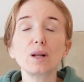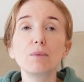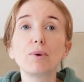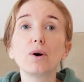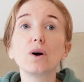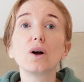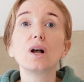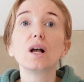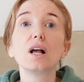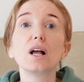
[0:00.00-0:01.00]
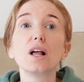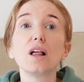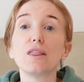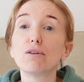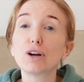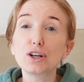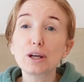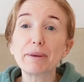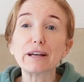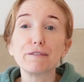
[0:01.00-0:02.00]
But there are going
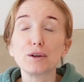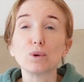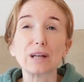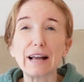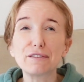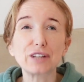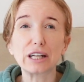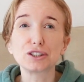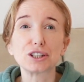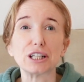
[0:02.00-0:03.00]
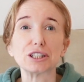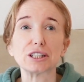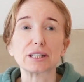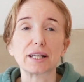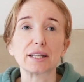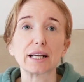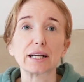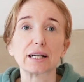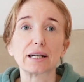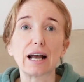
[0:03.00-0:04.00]
to be a few lifestyle changes, I
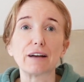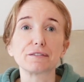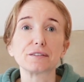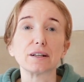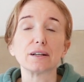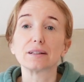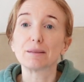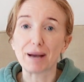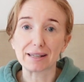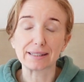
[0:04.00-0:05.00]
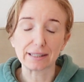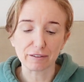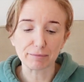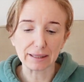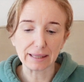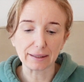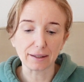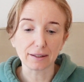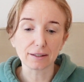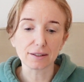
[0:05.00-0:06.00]
think, after the passing of my
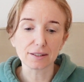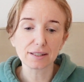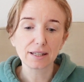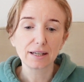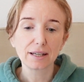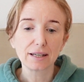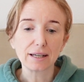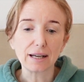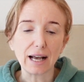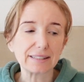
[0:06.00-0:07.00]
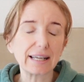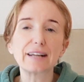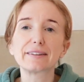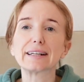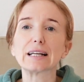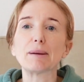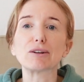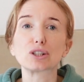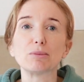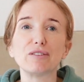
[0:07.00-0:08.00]
nana, because I started thinking about
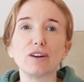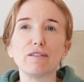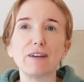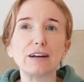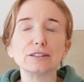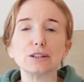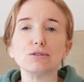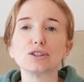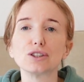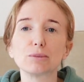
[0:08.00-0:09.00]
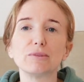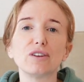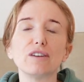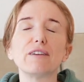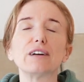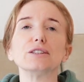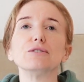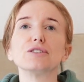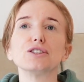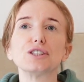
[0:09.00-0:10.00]
some of her values and some of her
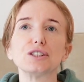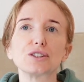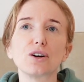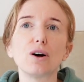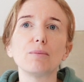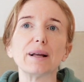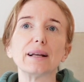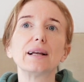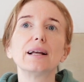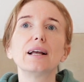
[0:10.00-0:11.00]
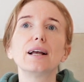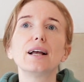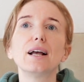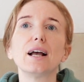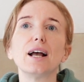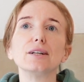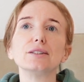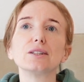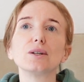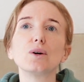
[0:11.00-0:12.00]
values that she's taught me.
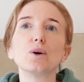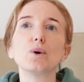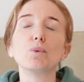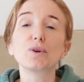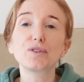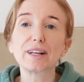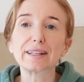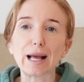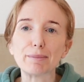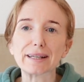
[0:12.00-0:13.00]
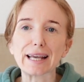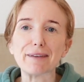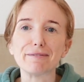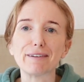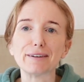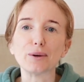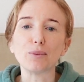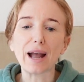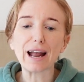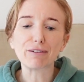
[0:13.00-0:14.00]
And one thing that I became very
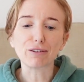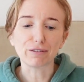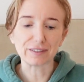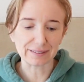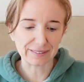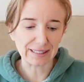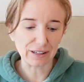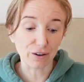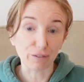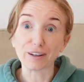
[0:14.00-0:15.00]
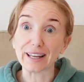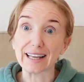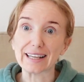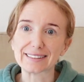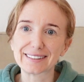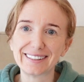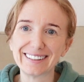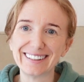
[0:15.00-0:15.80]
aware of as of late,